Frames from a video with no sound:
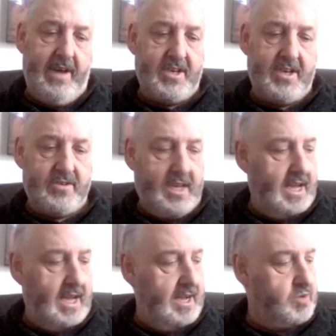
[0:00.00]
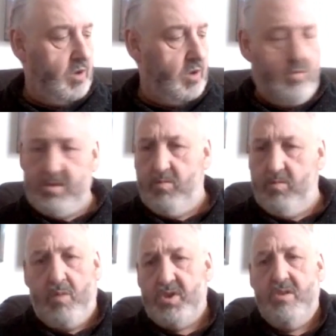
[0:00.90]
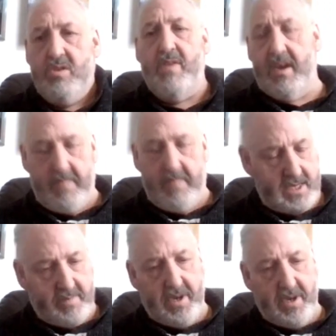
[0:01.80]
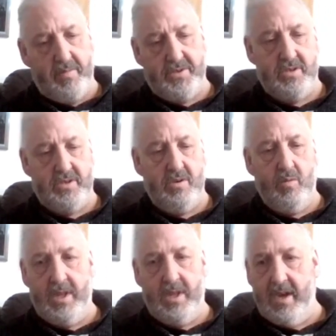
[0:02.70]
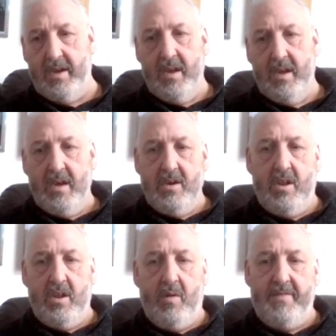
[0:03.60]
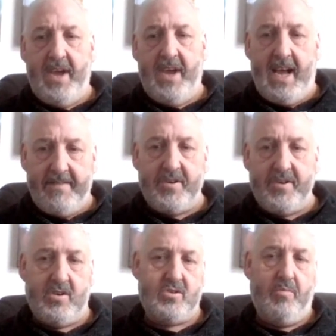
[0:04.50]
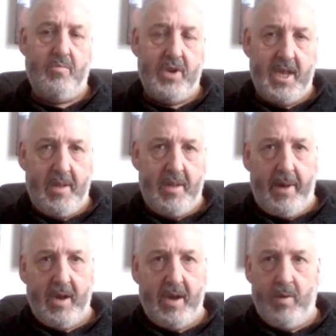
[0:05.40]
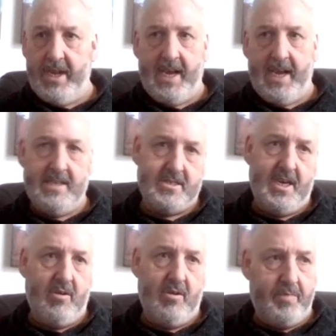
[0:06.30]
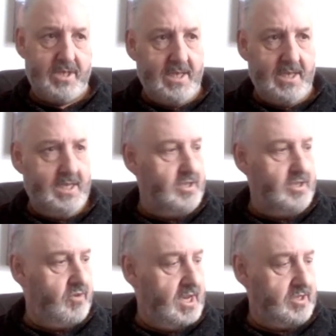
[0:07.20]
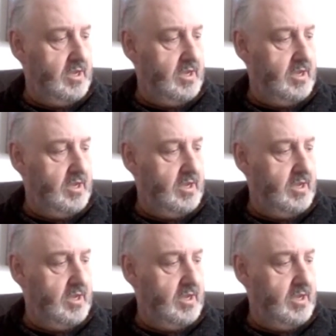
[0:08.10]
extra cash, what would you recommend to people to do with it? You know, if they have got some money in the bank when they're getting 0% interest.